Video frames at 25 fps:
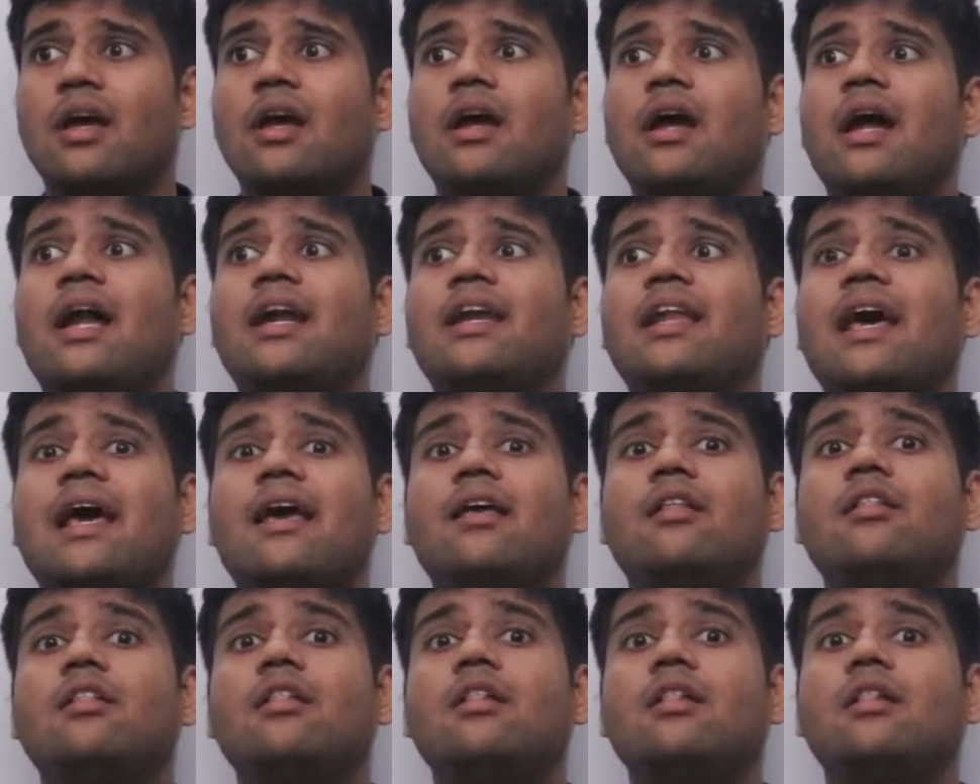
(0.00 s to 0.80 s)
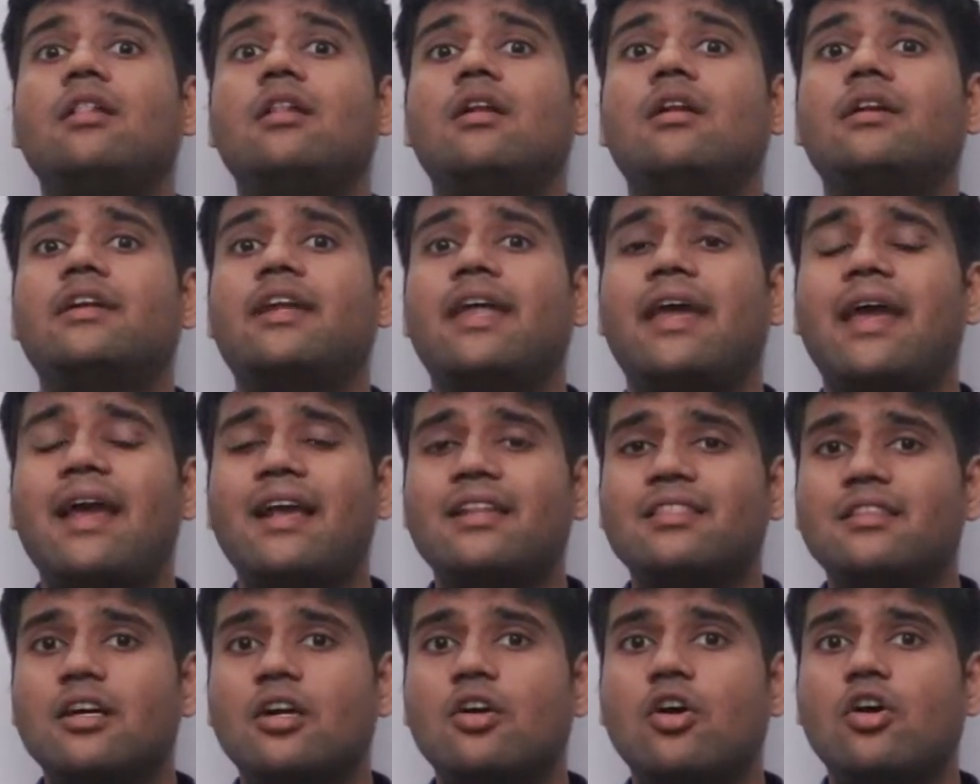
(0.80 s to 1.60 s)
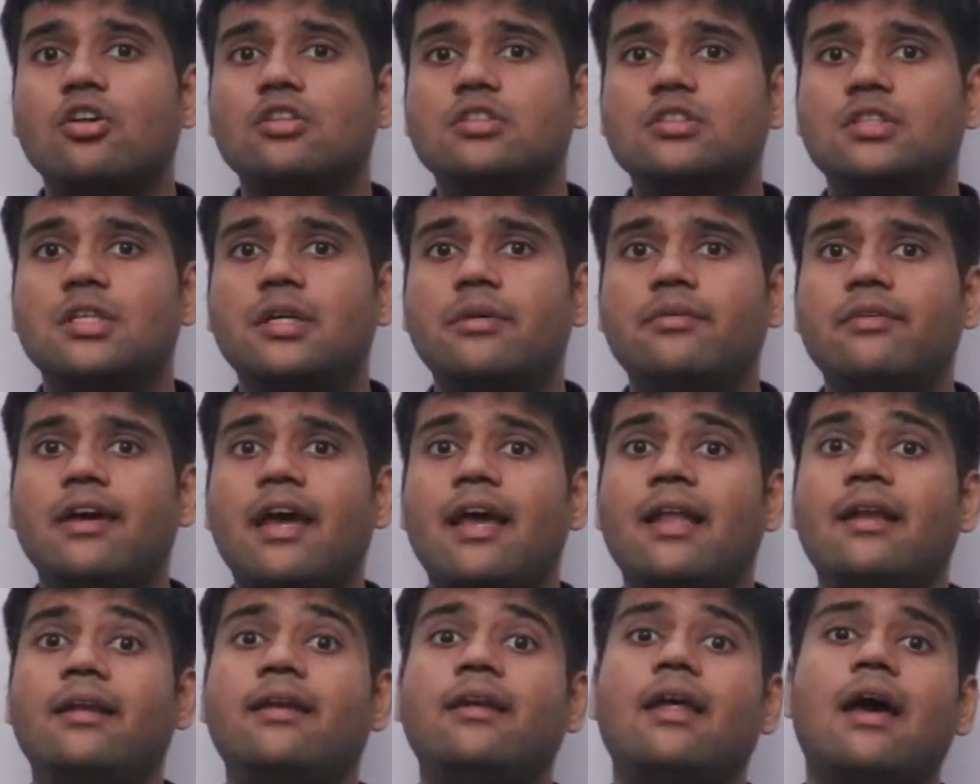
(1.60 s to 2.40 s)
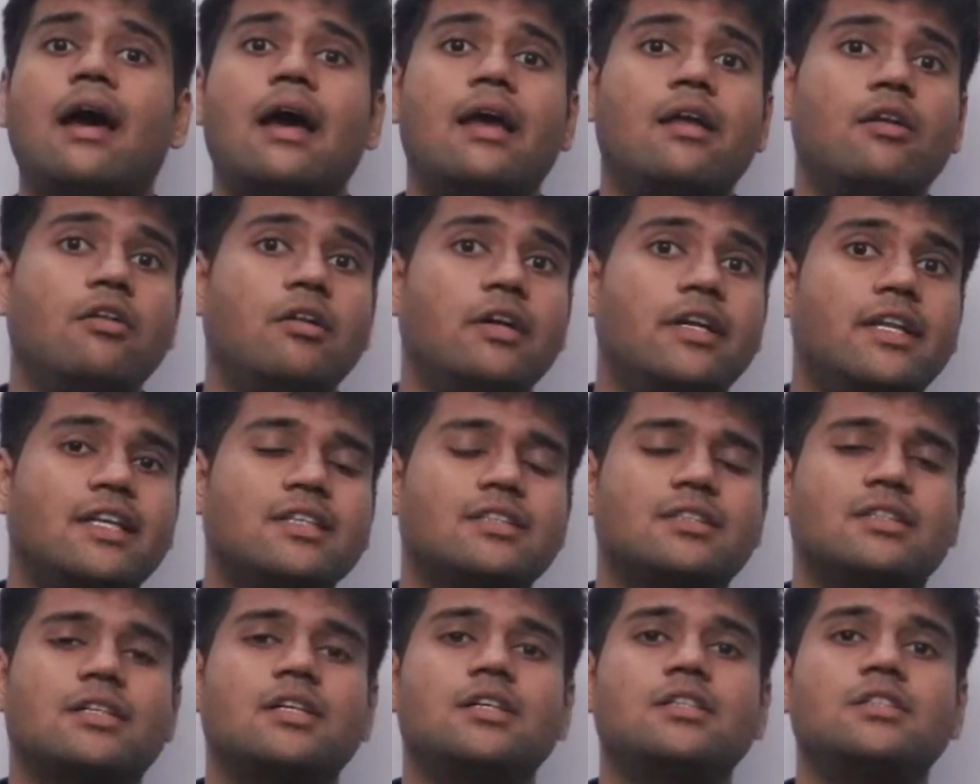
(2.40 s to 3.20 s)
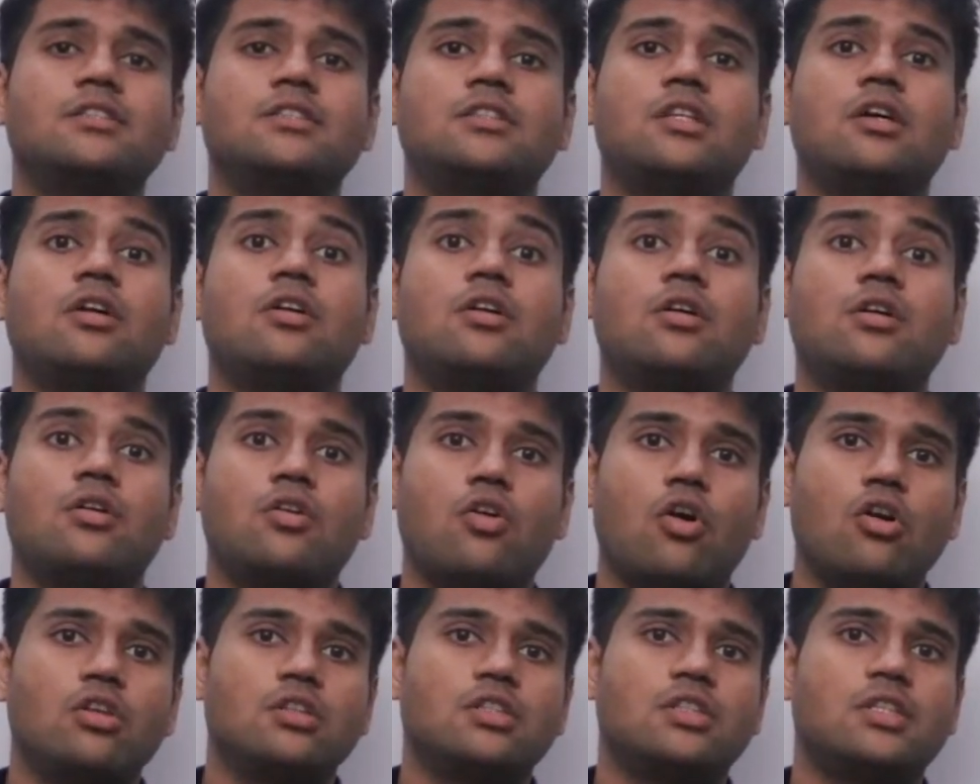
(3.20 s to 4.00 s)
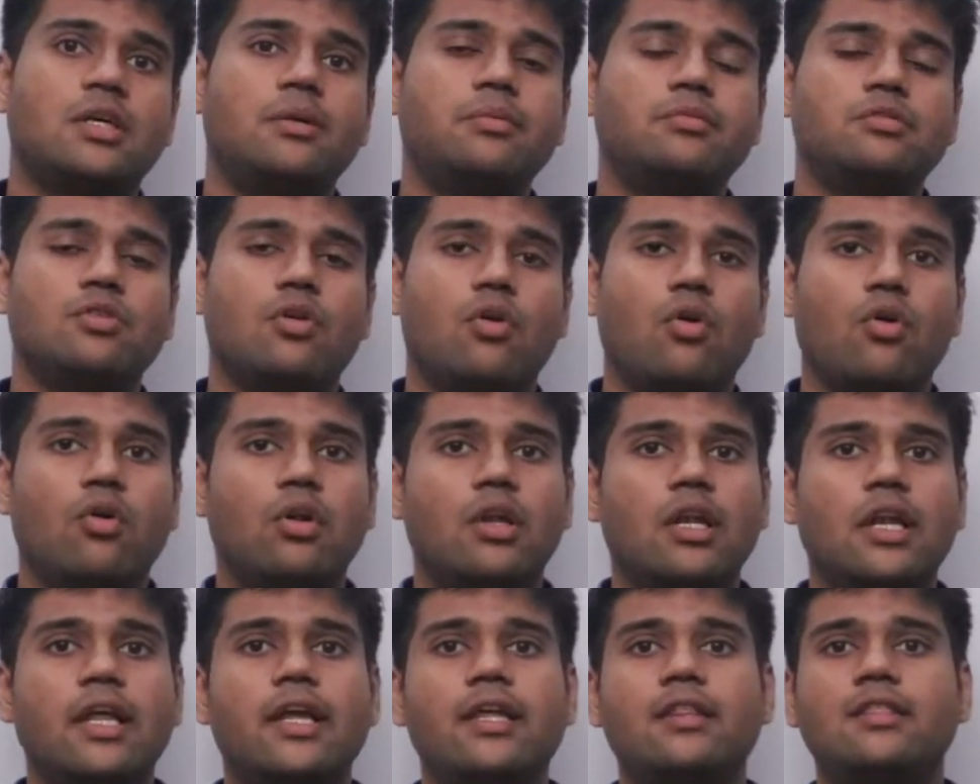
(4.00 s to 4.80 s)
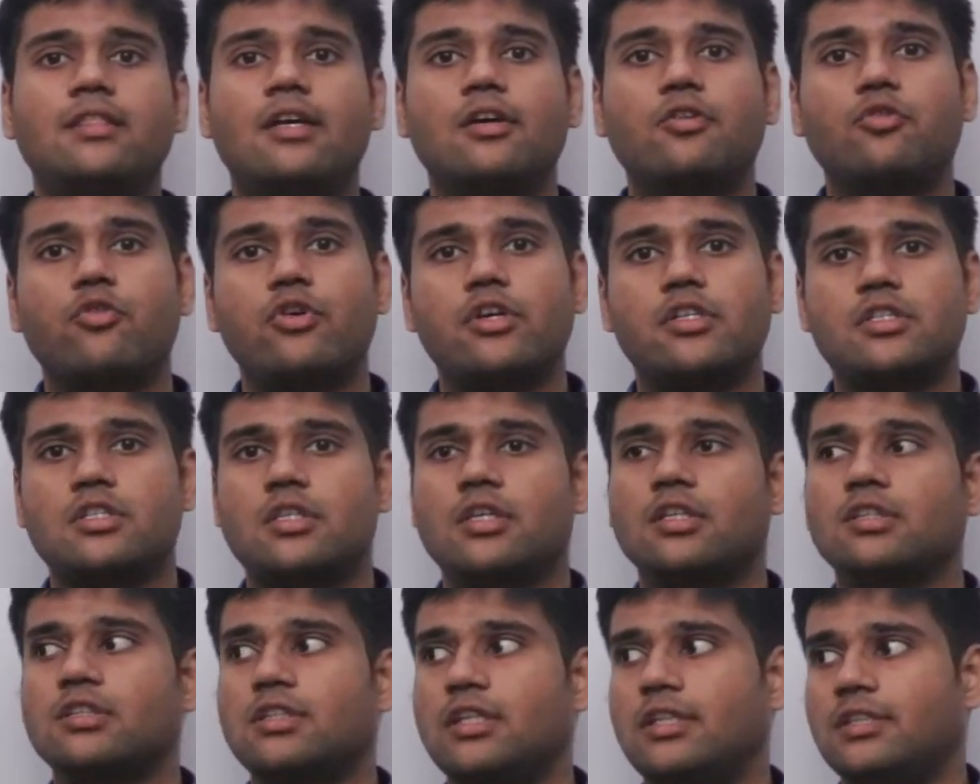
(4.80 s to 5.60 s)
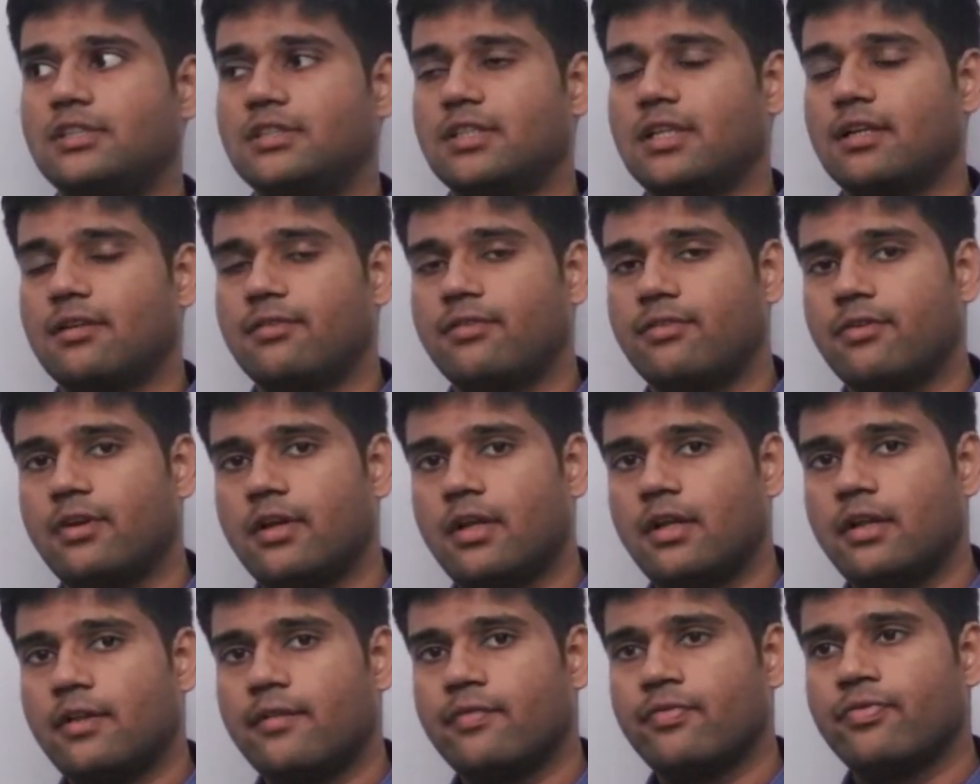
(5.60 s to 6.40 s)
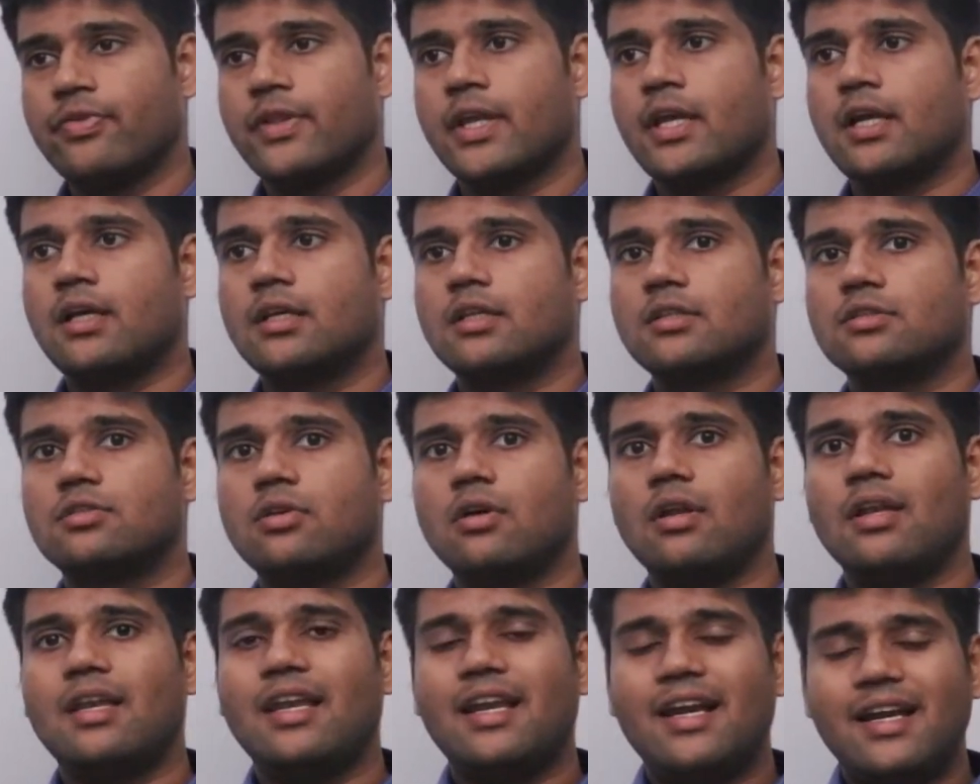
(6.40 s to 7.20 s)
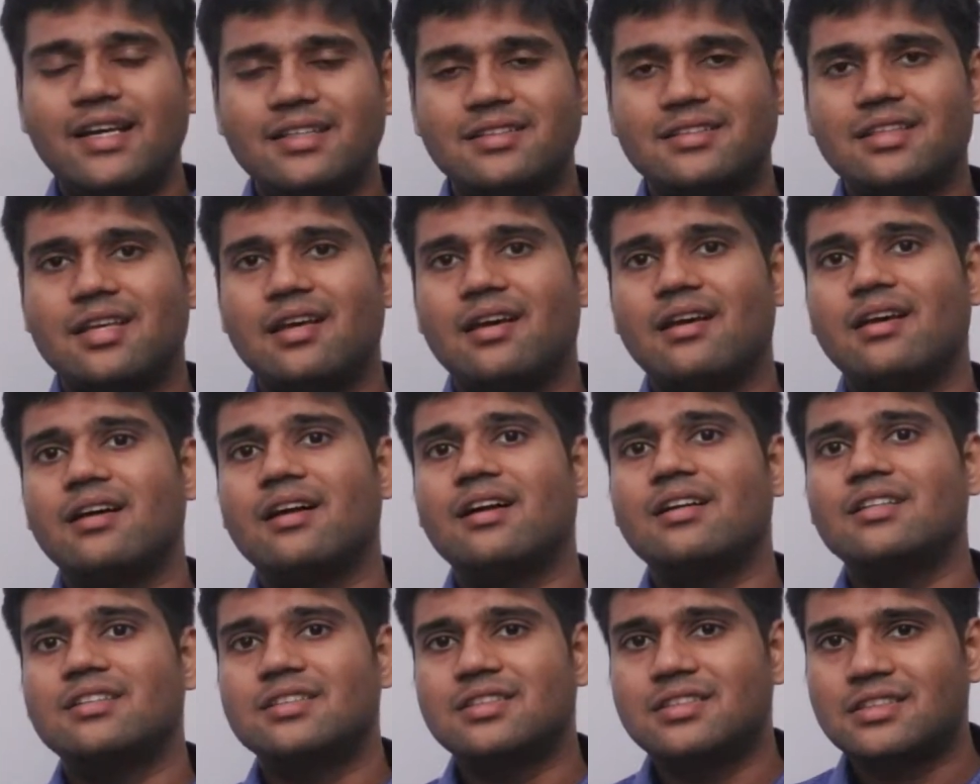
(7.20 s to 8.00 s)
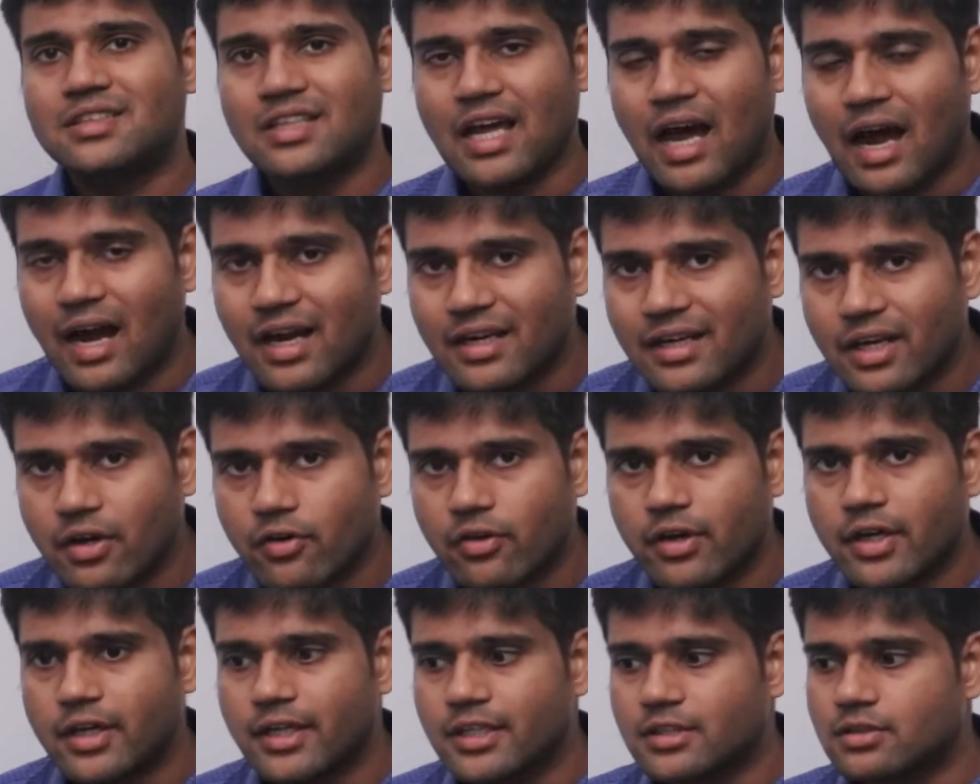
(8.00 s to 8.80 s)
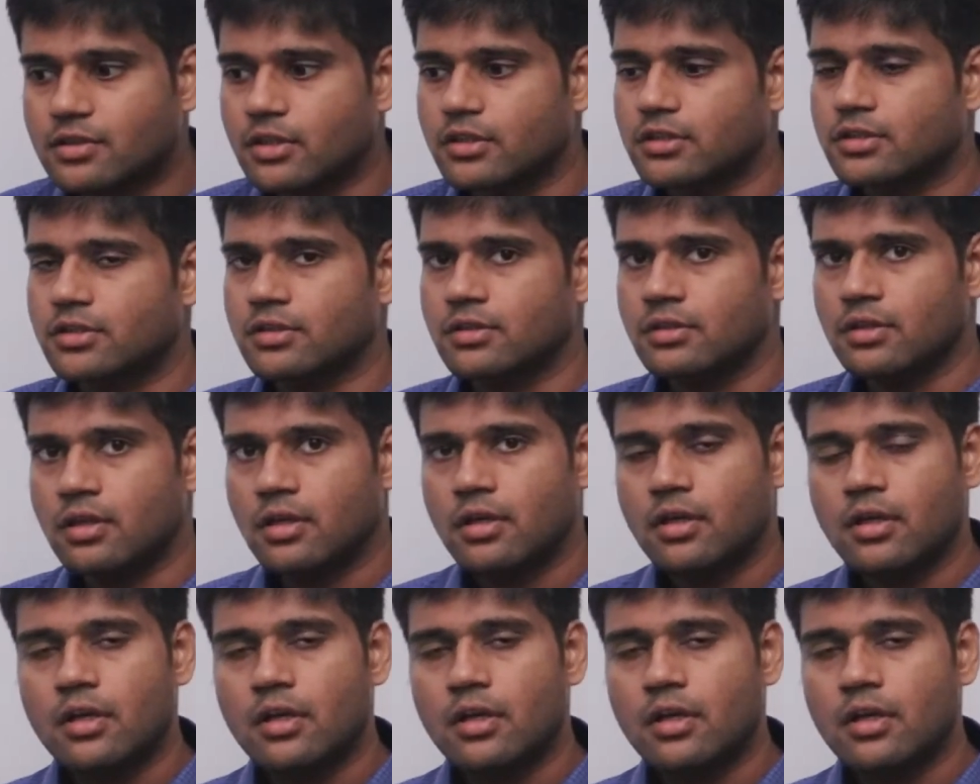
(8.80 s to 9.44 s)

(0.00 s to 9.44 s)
and I'll take the concept and I'll discuss the concepts only in the questions itself. So let's start our discussion.